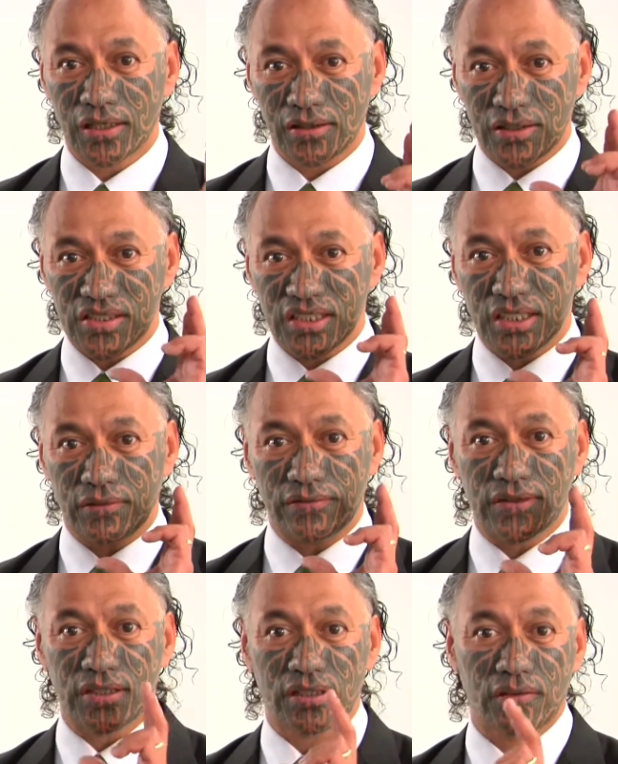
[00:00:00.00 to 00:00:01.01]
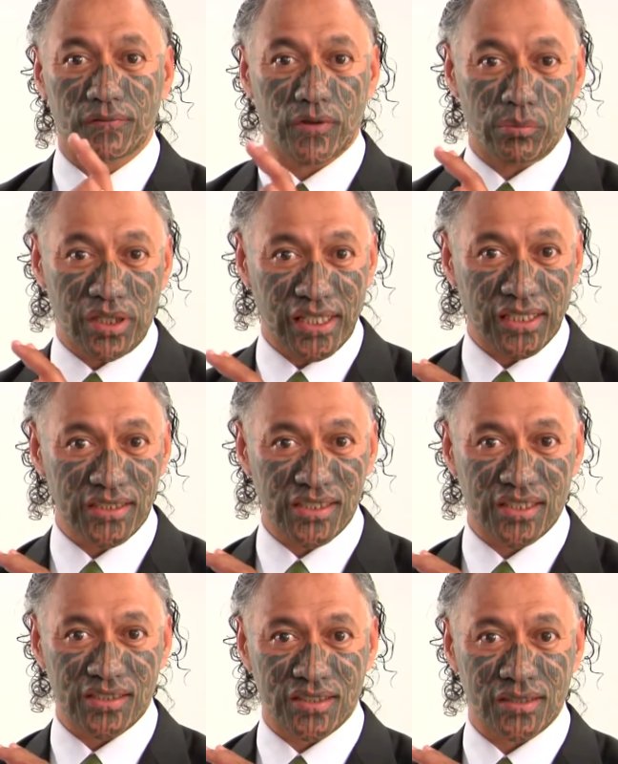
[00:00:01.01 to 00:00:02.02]
this gift from my
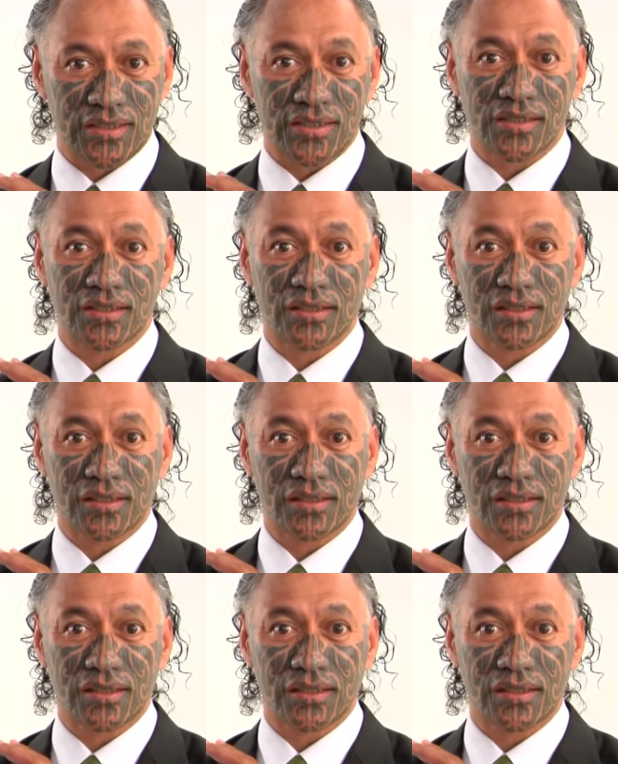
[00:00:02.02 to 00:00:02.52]
ancestors.